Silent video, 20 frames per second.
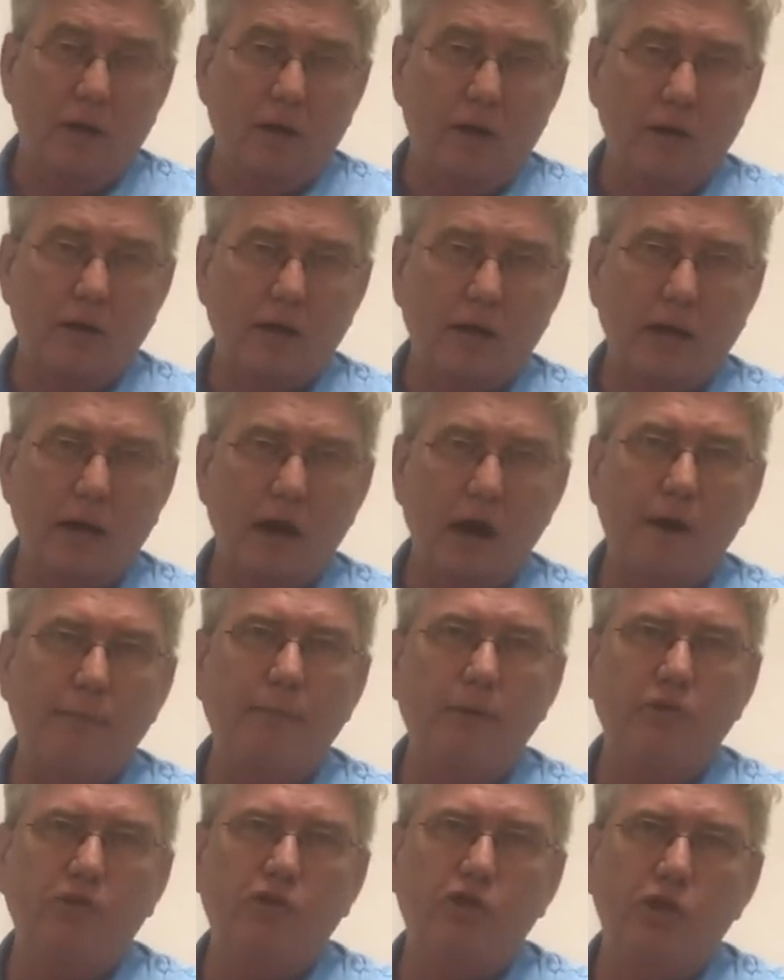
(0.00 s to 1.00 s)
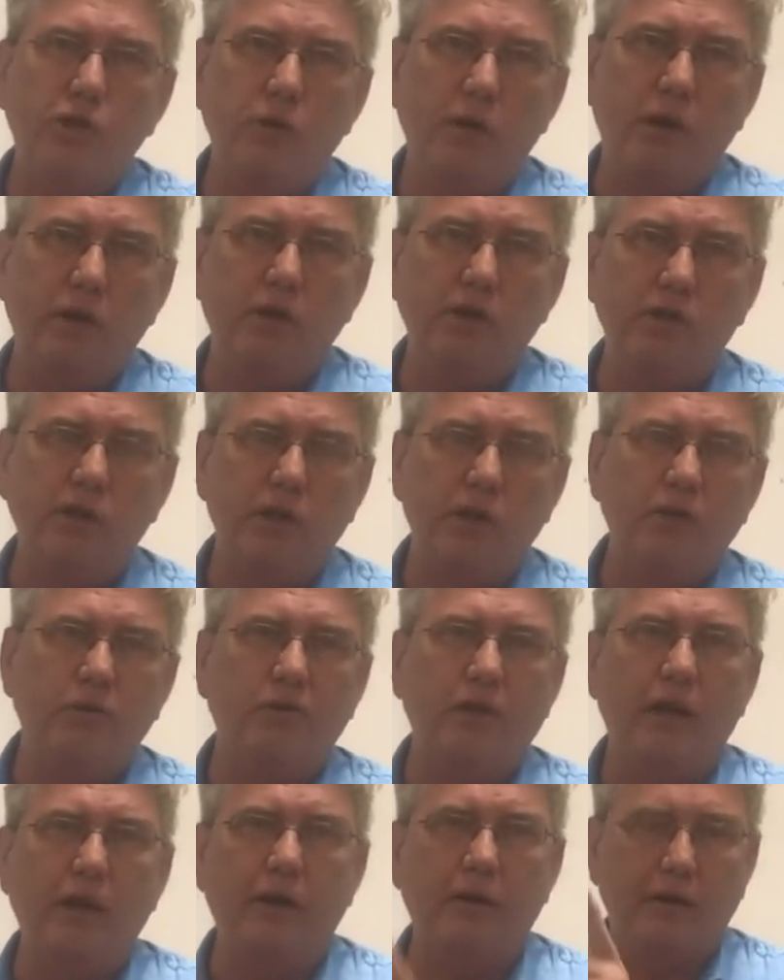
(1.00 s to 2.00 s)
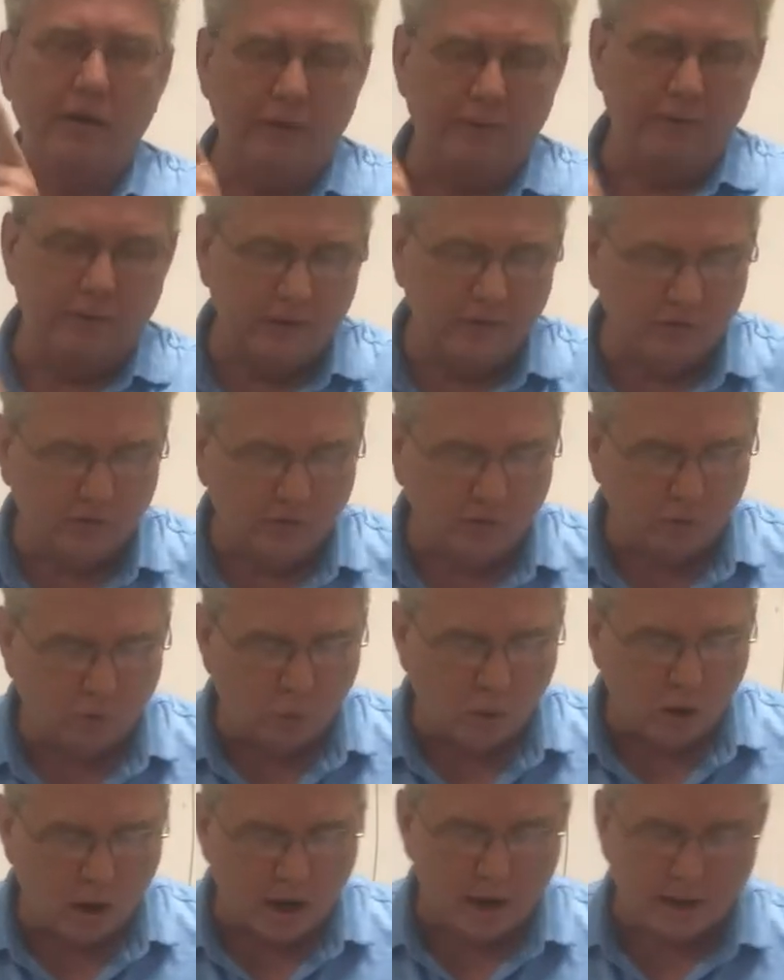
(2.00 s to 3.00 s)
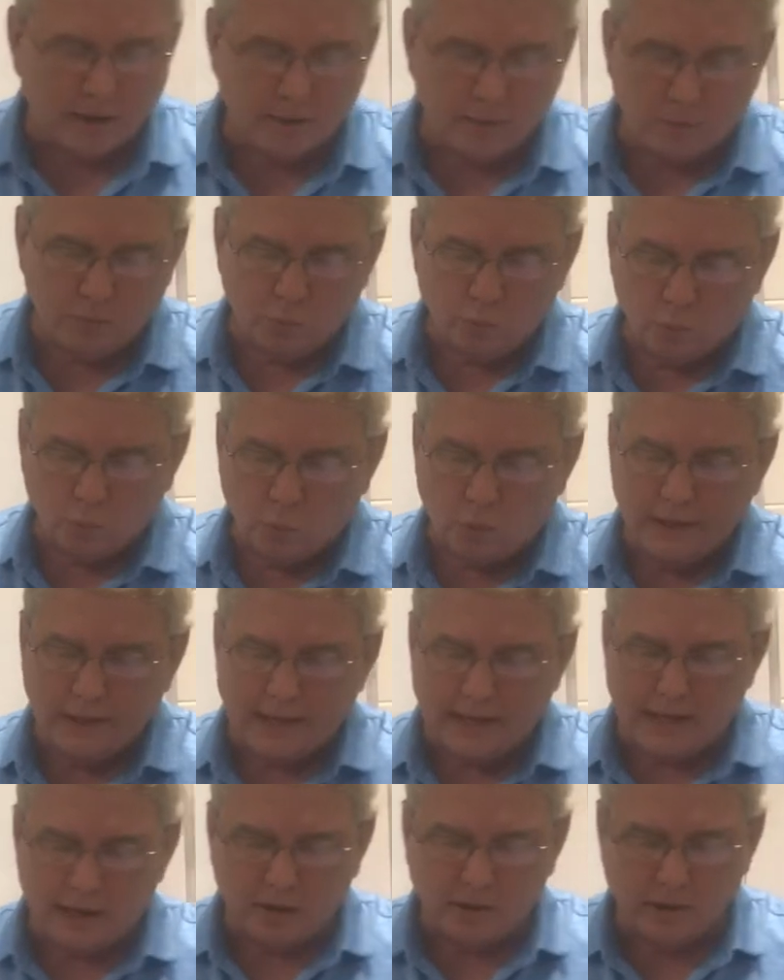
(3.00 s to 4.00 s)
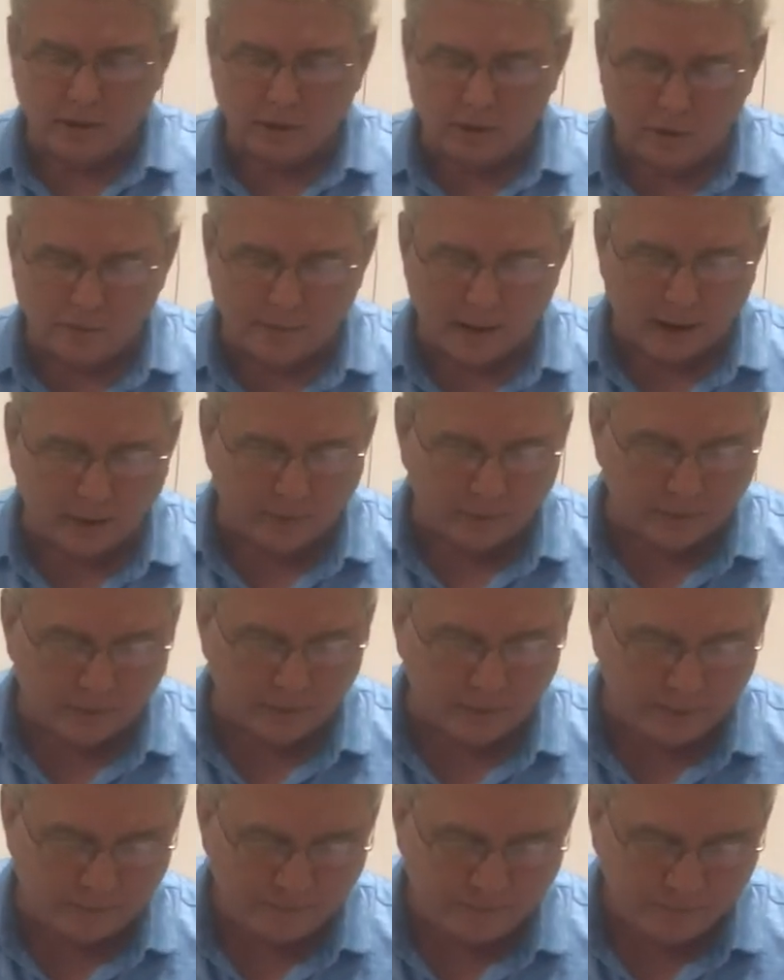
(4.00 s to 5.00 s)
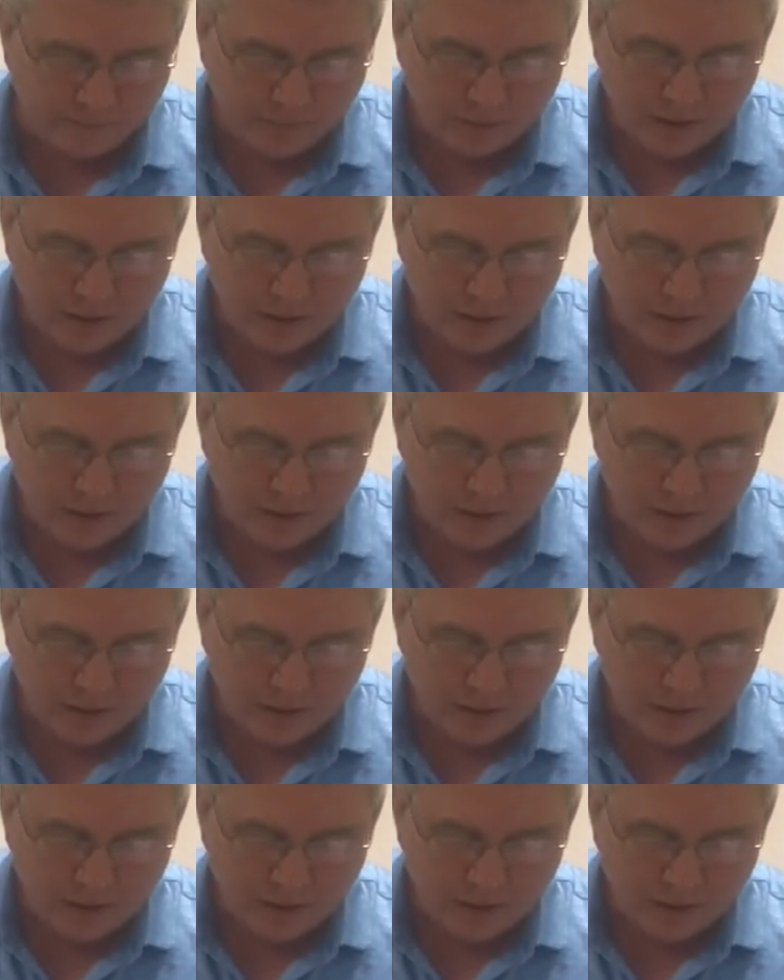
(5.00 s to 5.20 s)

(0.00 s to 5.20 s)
Okay, almost 200 years later. And this is why we now know about them.